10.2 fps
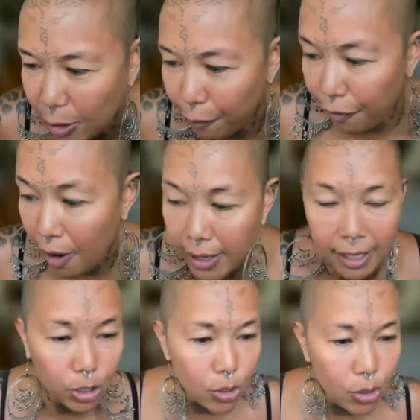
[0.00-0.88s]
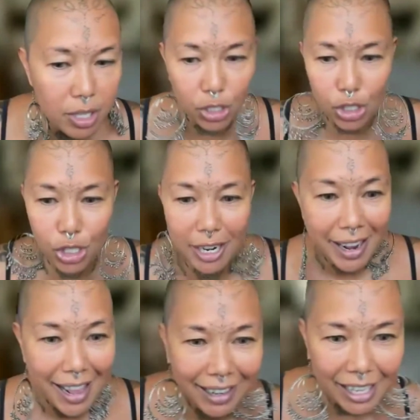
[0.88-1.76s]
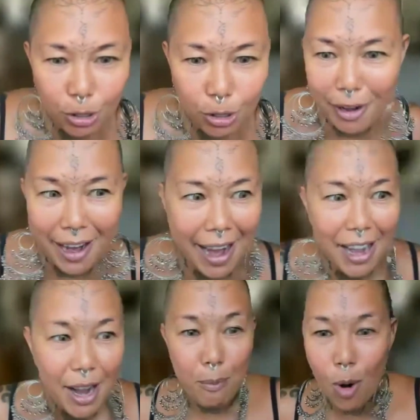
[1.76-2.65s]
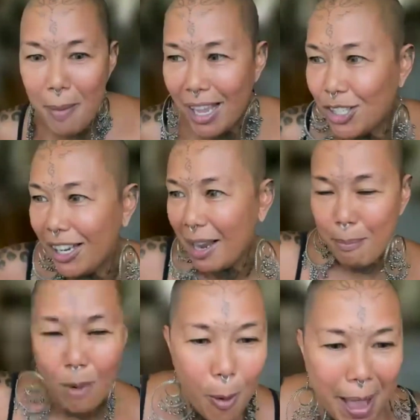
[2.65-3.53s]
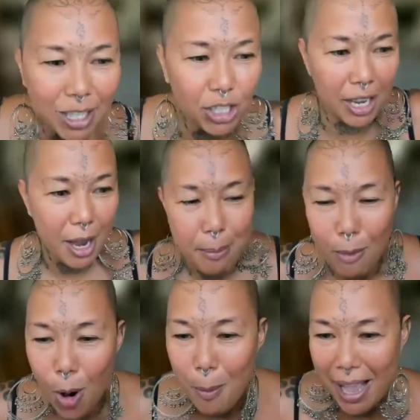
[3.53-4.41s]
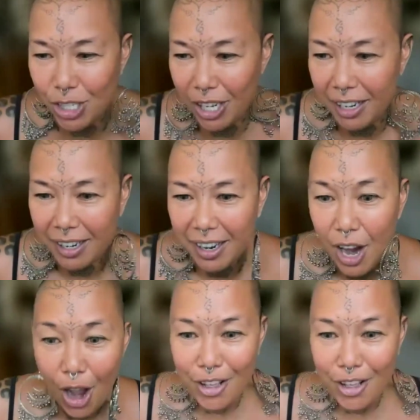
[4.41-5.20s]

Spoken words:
Let's fucking do this shit. Let's create more magic, more magic, more magic.